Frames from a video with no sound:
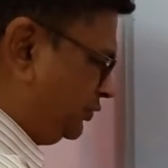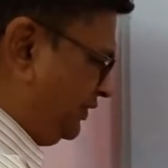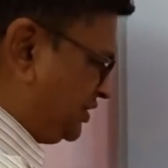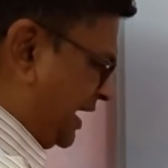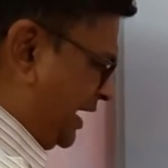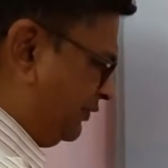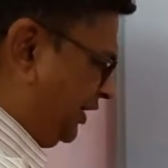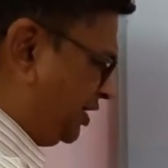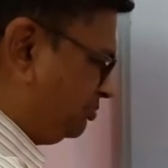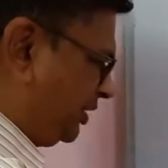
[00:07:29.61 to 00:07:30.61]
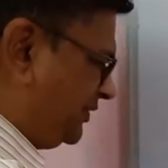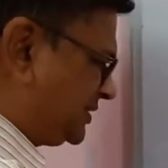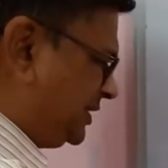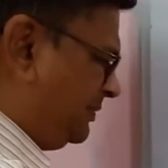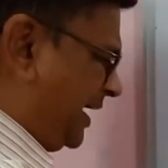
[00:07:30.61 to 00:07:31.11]
which I have written
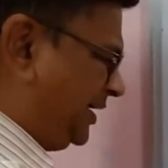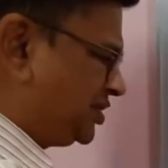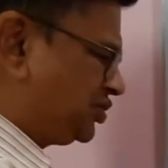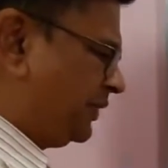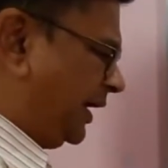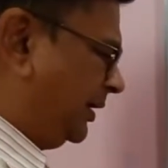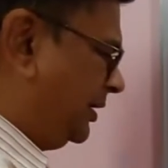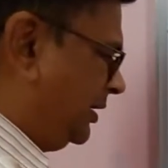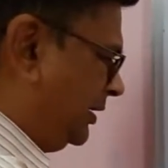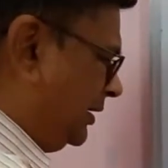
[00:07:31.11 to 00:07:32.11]
previously minus 12,